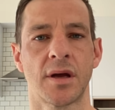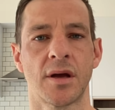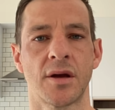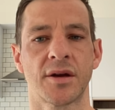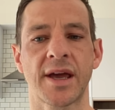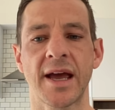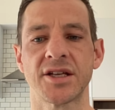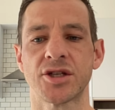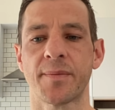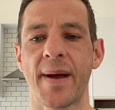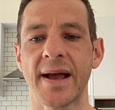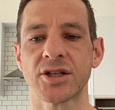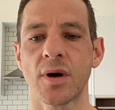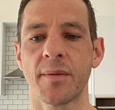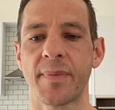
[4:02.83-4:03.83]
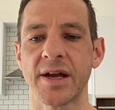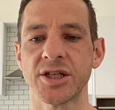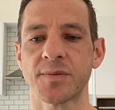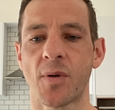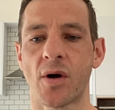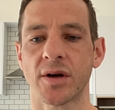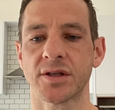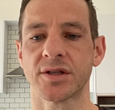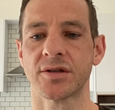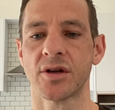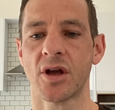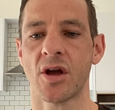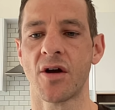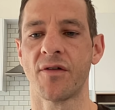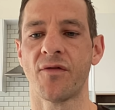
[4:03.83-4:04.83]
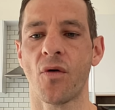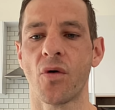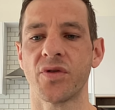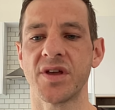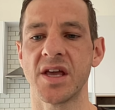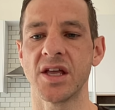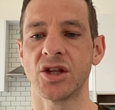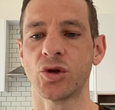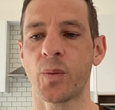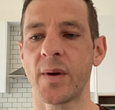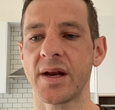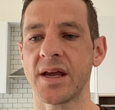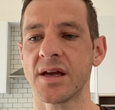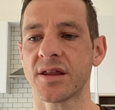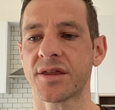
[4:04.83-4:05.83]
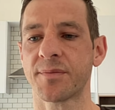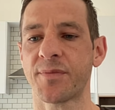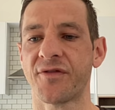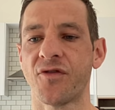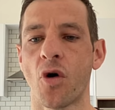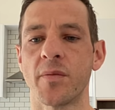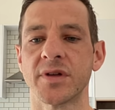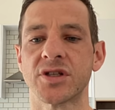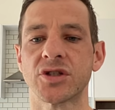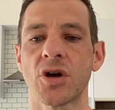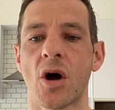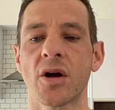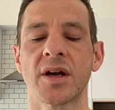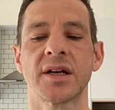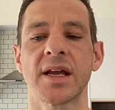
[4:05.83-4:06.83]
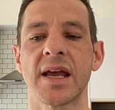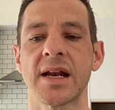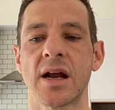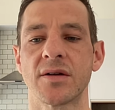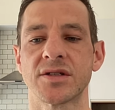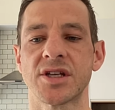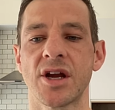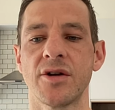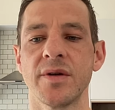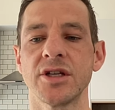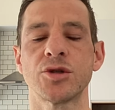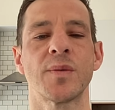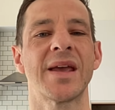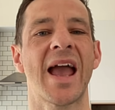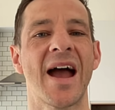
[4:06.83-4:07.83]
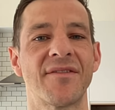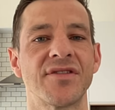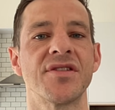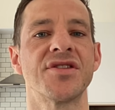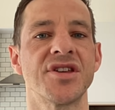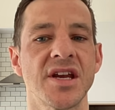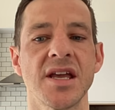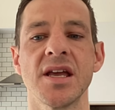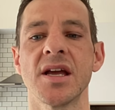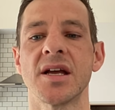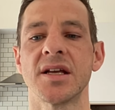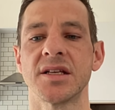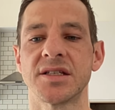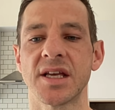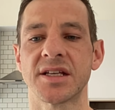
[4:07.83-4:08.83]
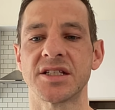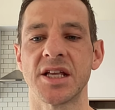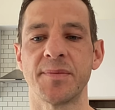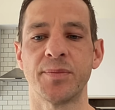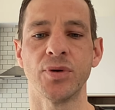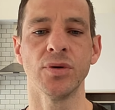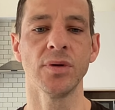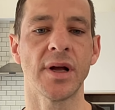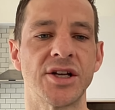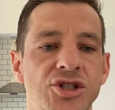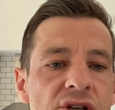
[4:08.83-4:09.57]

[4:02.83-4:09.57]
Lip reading: Okay, so back to our benchmarks. For the 20th performance target in our series, we have the 360 pull, as